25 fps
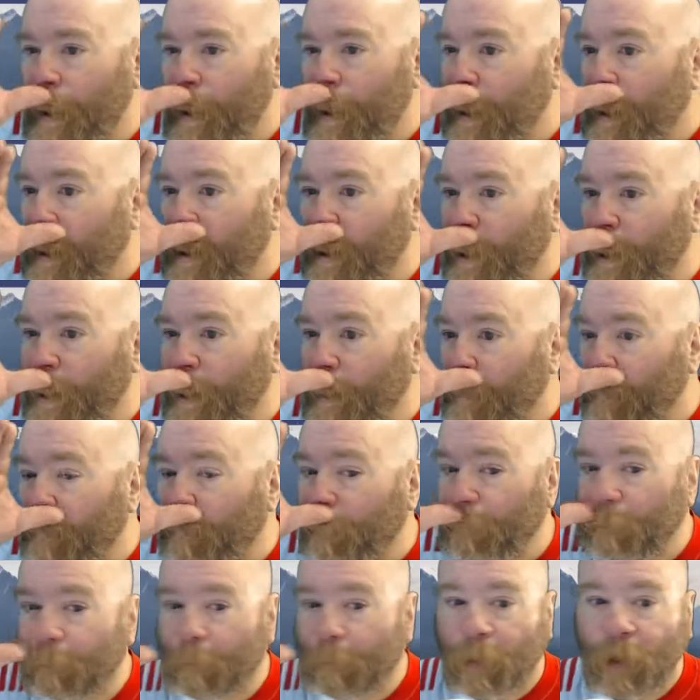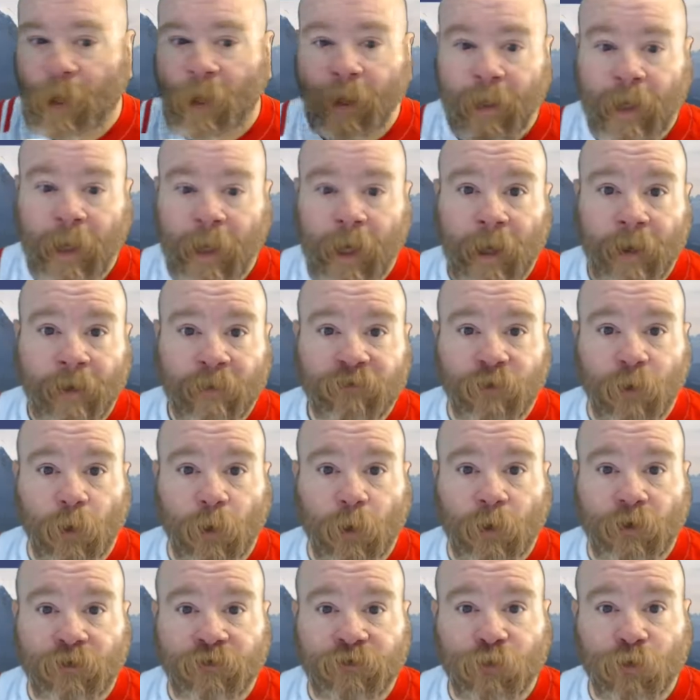But yeah, so
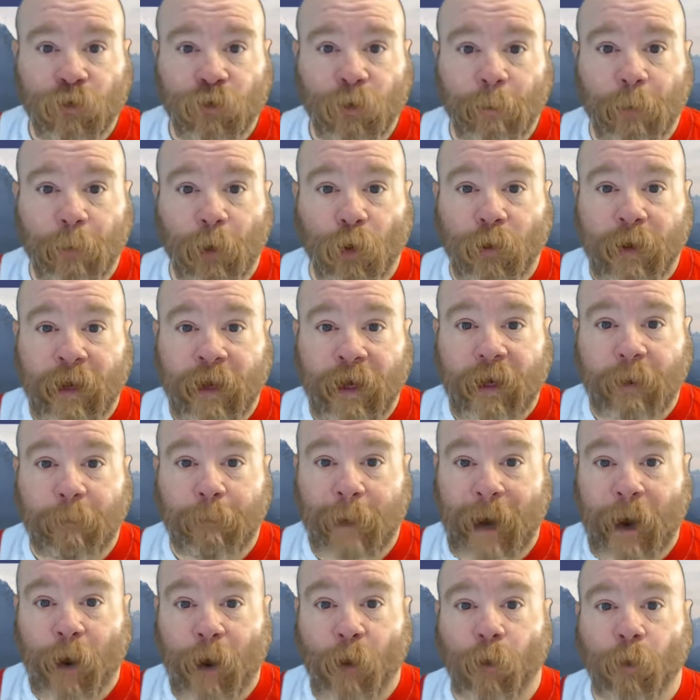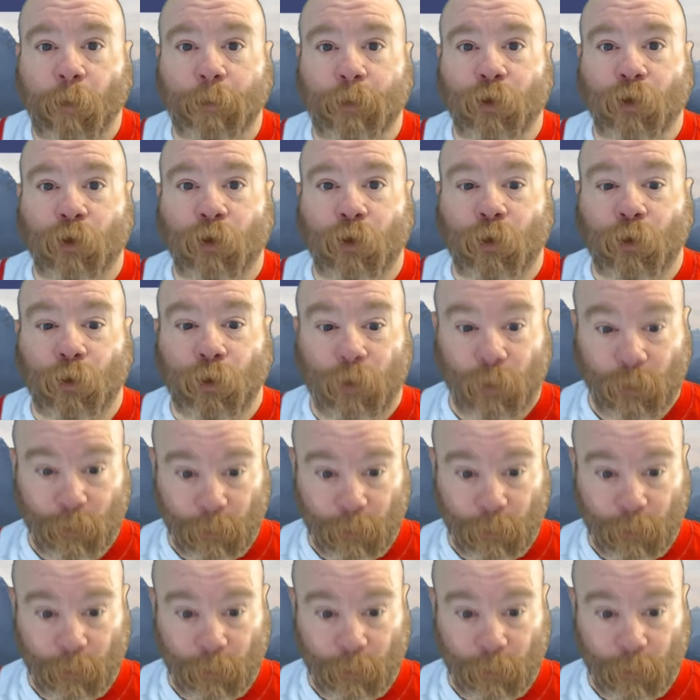a tuna poke power bowl.